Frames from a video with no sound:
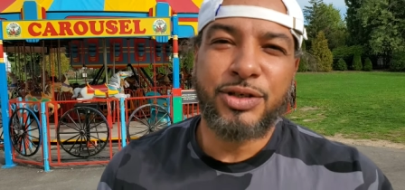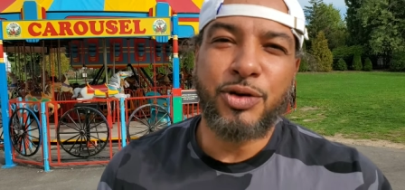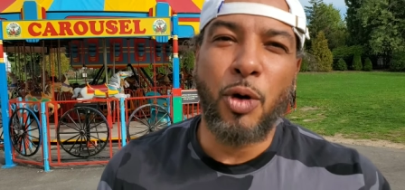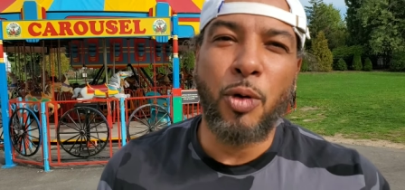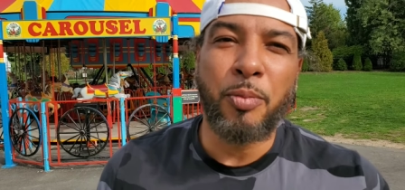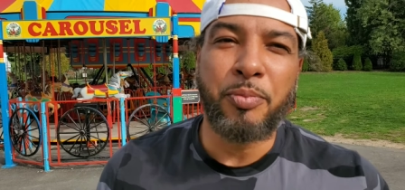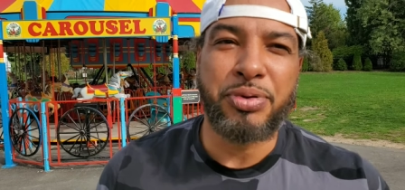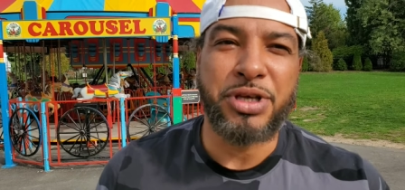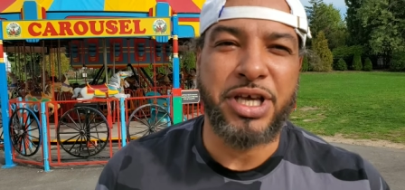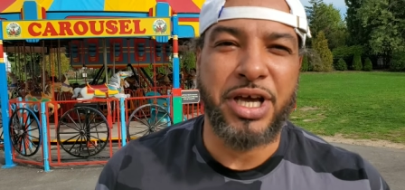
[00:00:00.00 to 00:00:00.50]

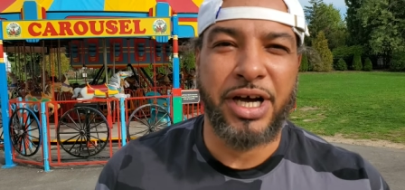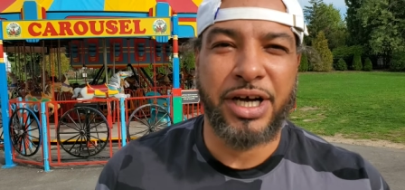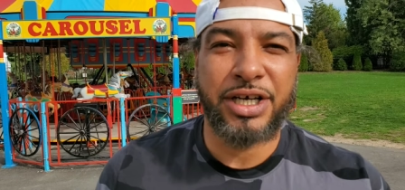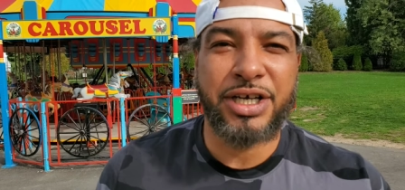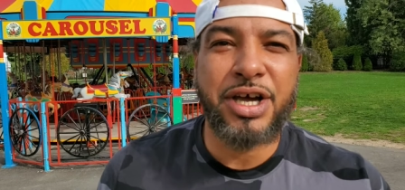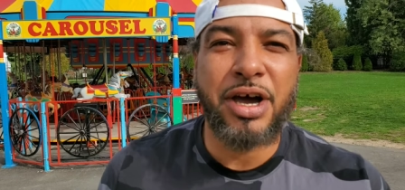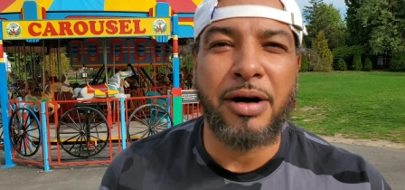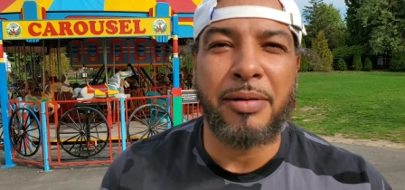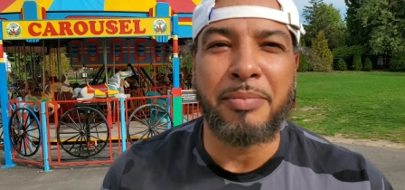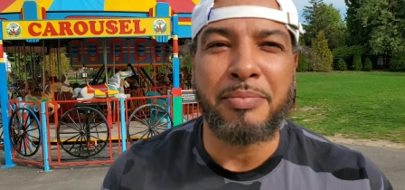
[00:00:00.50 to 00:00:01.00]
Don't be a
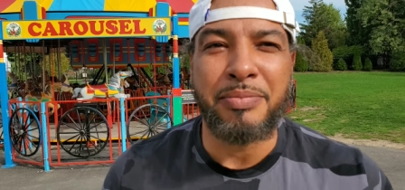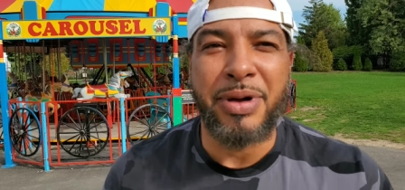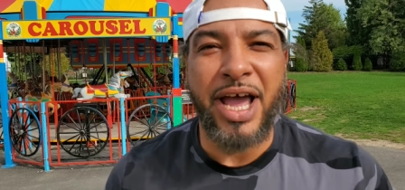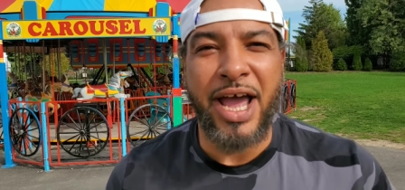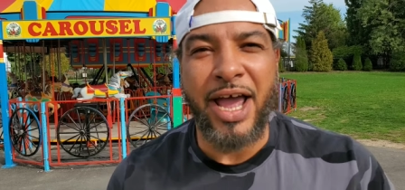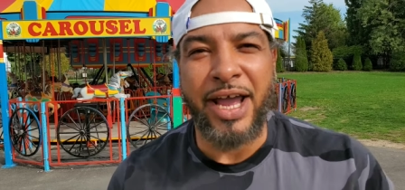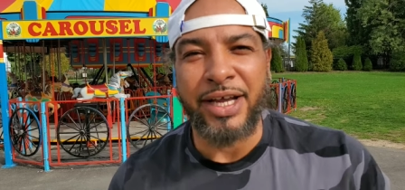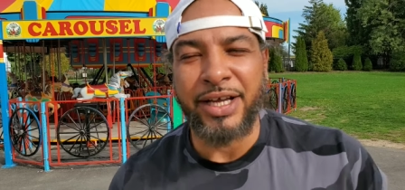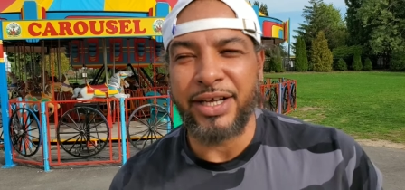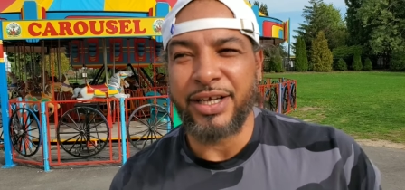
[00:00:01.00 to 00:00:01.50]
cum
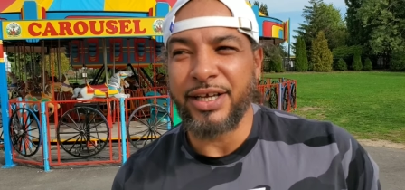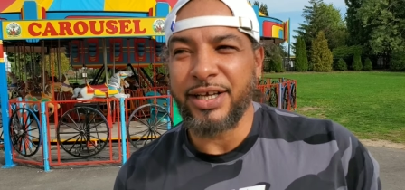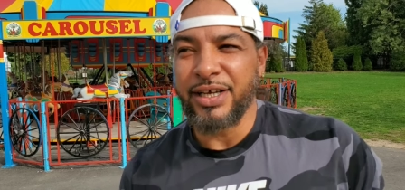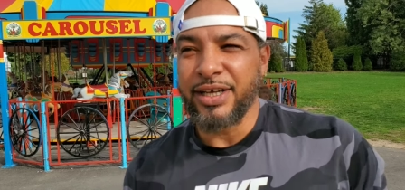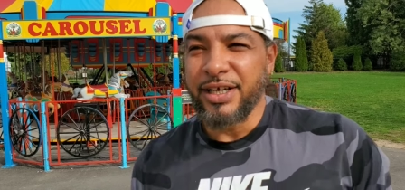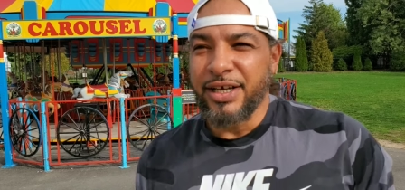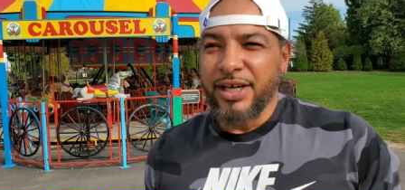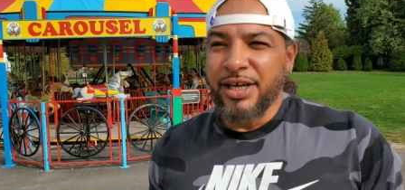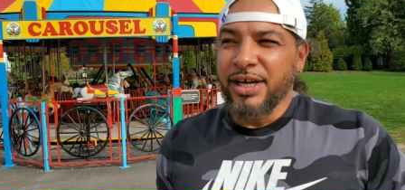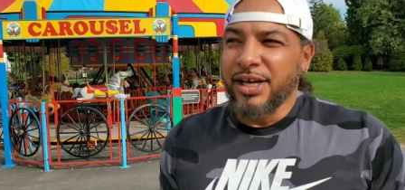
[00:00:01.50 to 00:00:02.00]
bag.
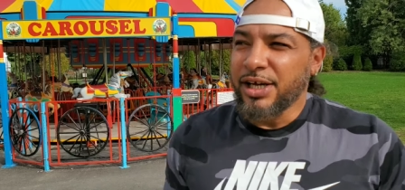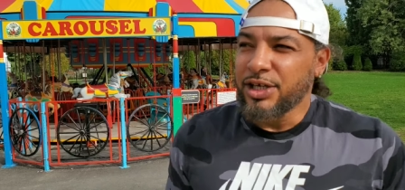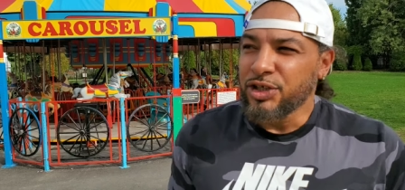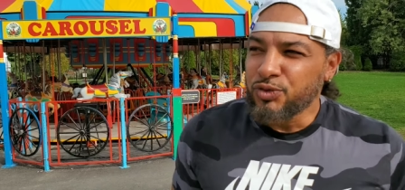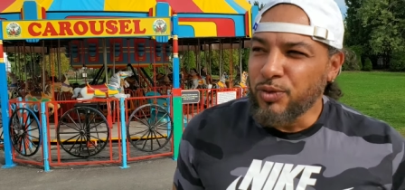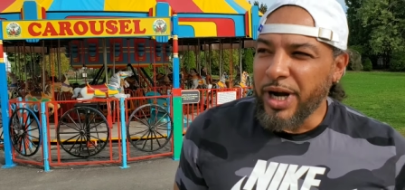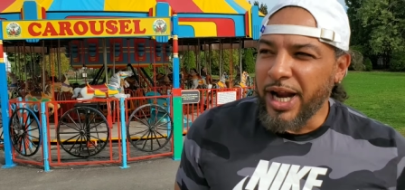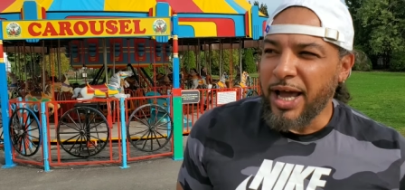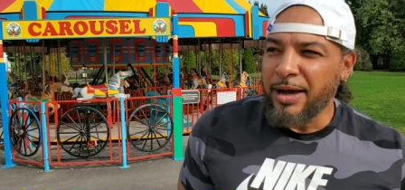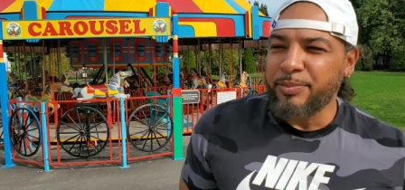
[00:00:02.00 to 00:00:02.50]

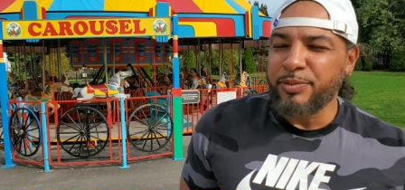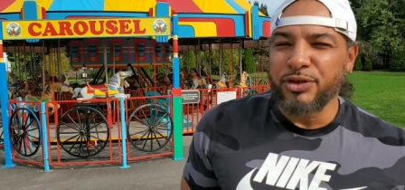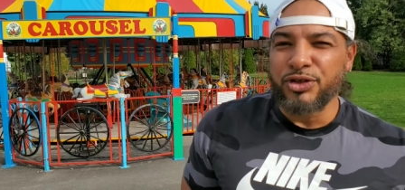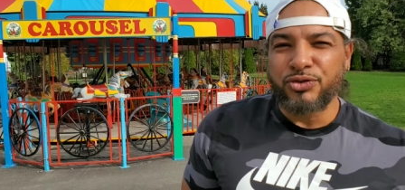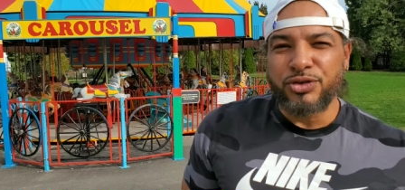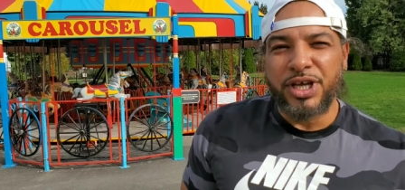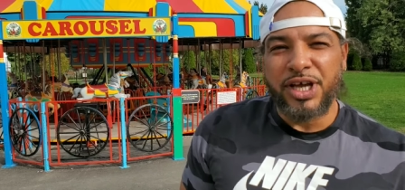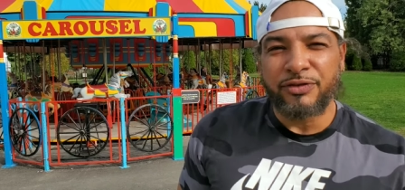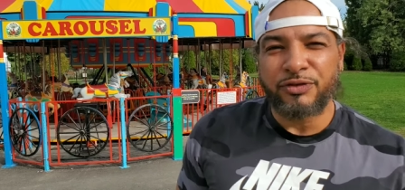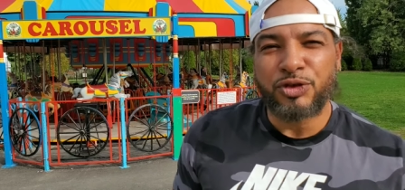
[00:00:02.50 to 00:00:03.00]
Because what happens
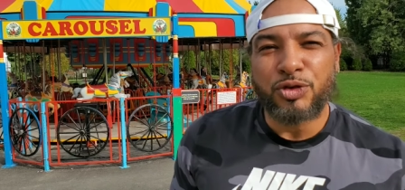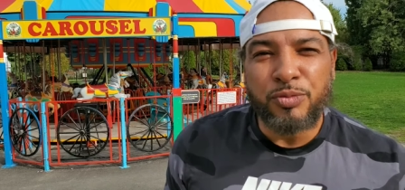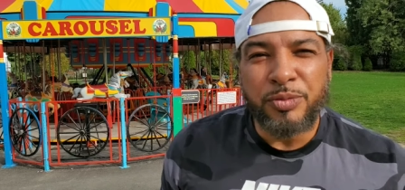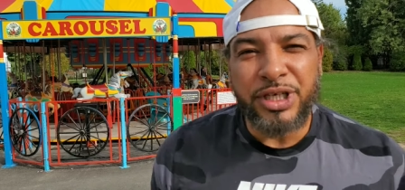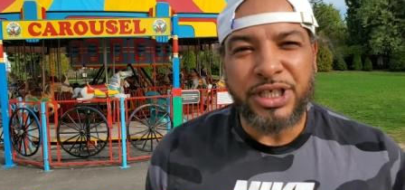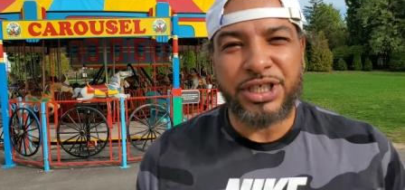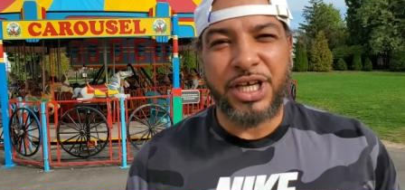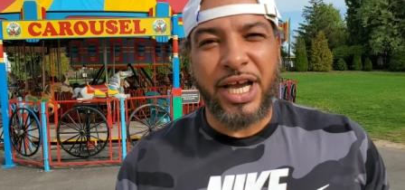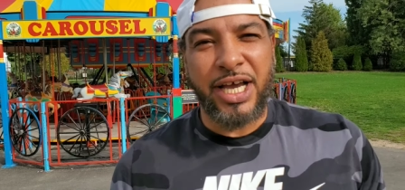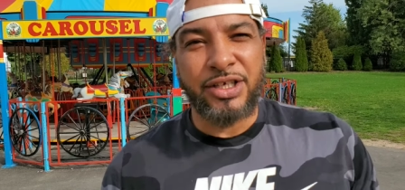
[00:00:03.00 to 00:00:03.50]
when you have too
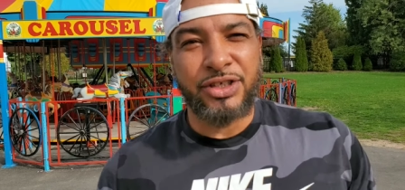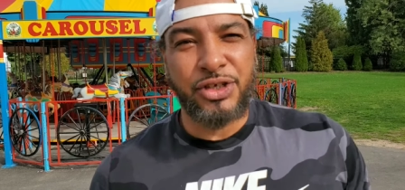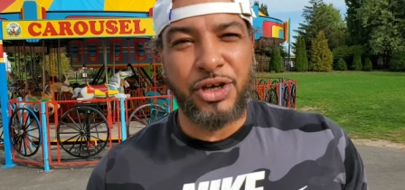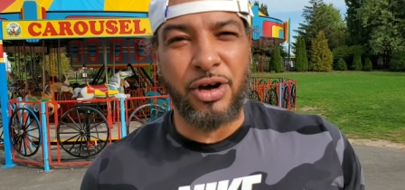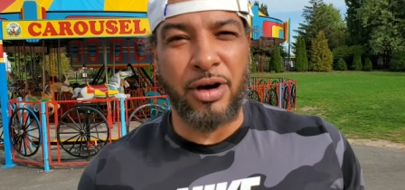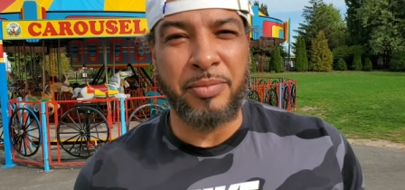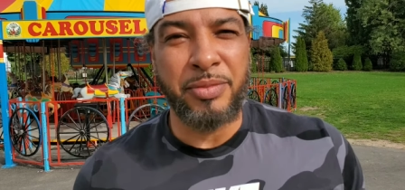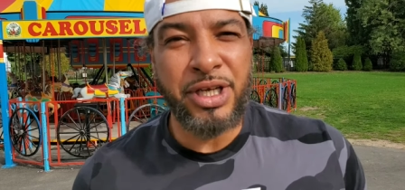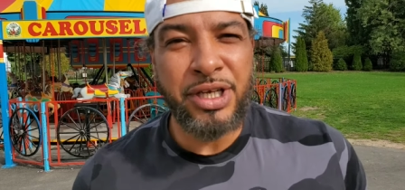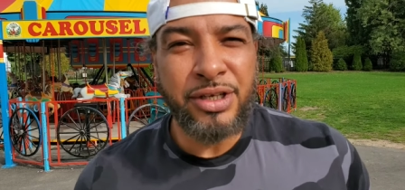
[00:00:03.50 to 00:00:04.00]
much guys
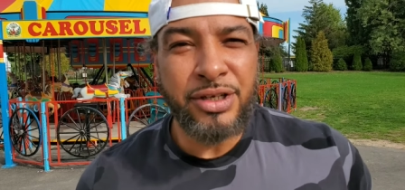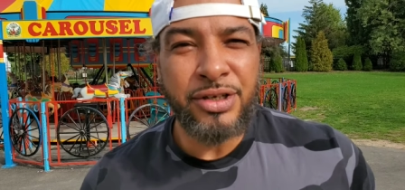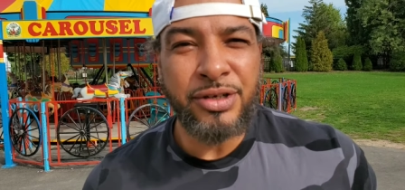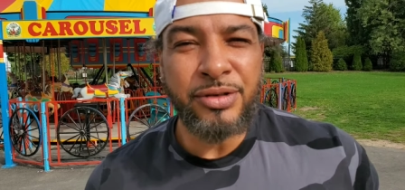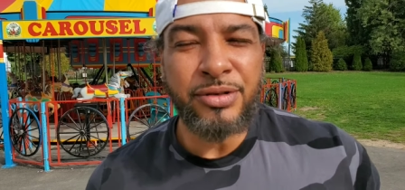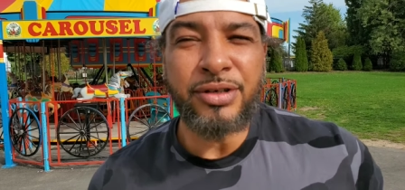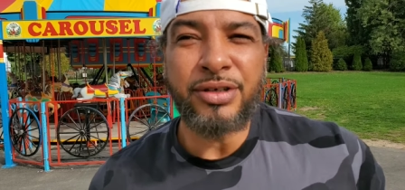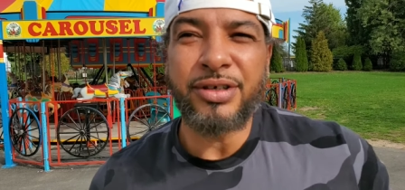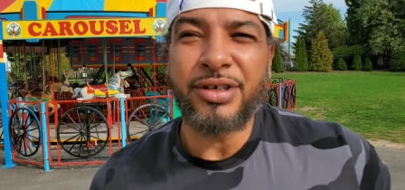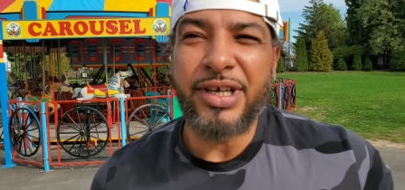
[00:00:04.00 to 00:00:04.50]
coming in
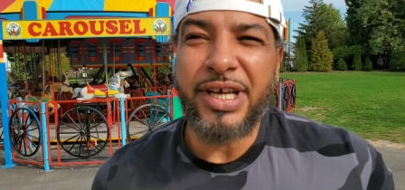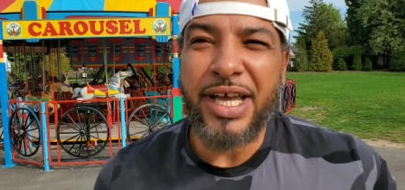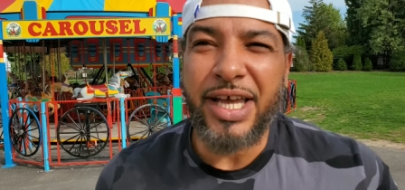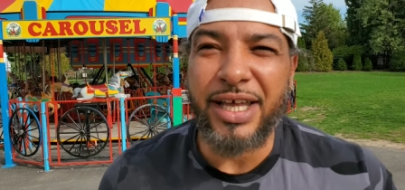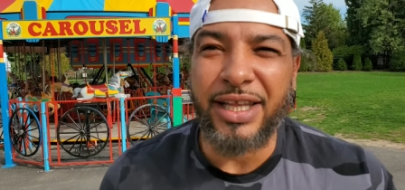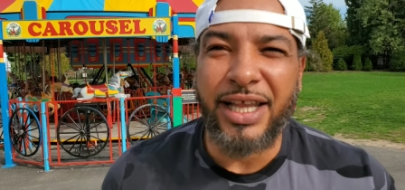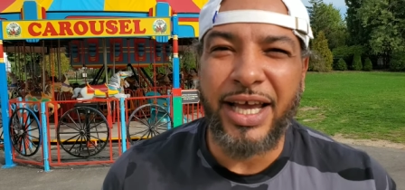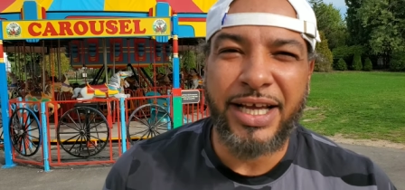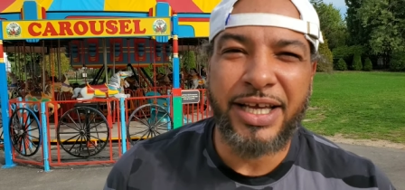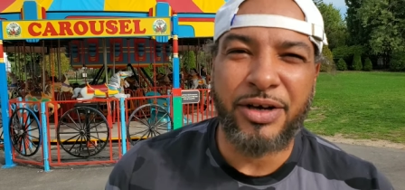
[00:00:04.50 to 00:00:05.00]
you,
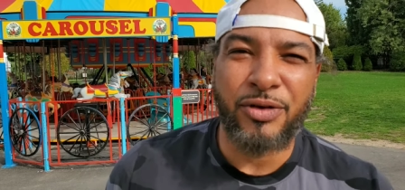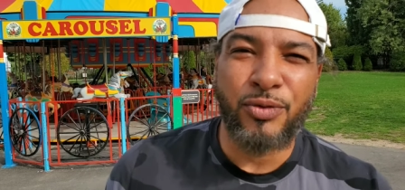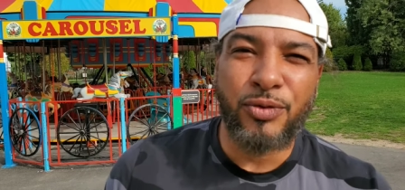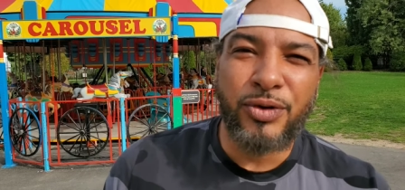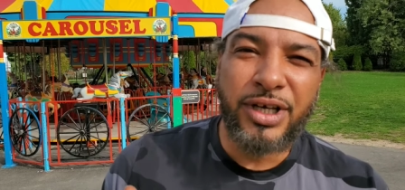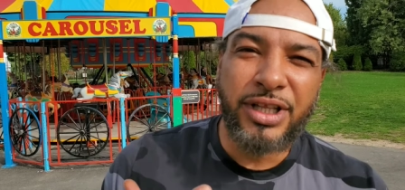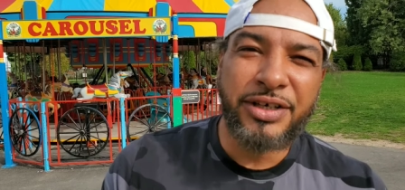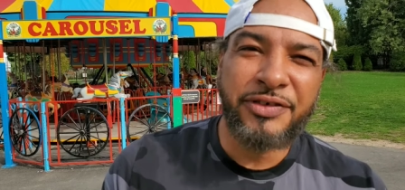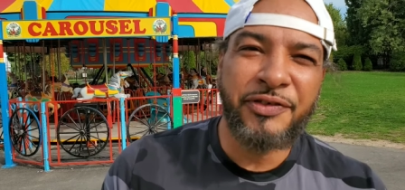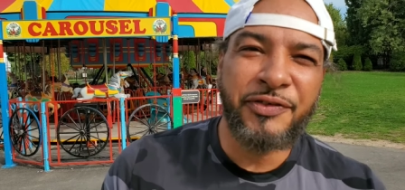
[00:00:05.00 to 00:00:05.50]
it like it
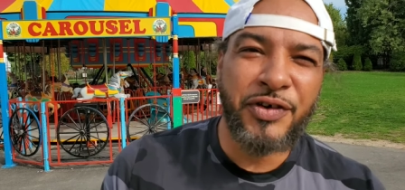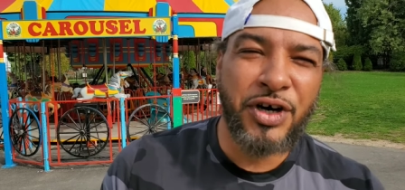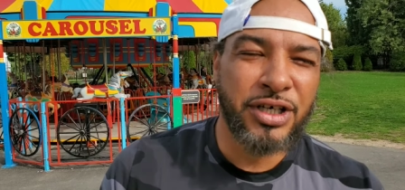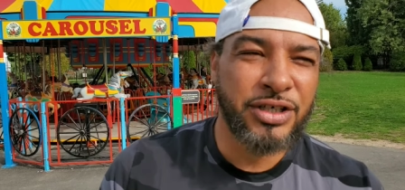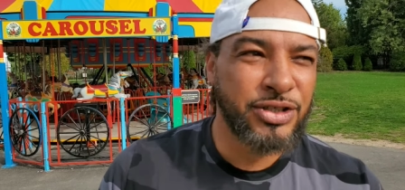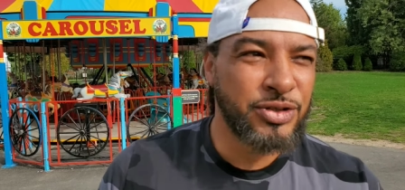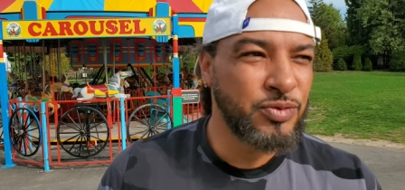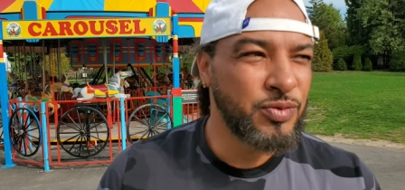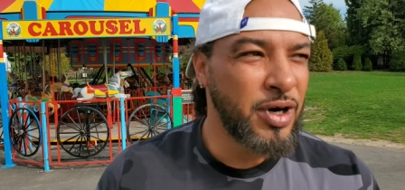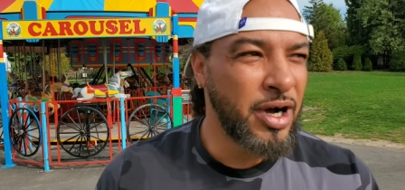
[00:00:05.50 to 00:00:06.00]
really
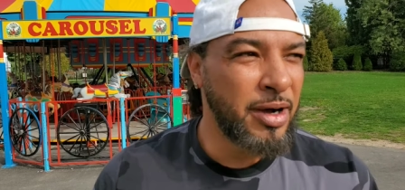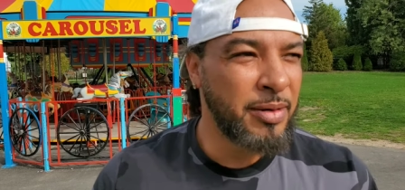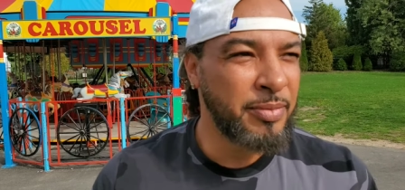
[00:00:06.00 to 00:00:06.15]
fucks you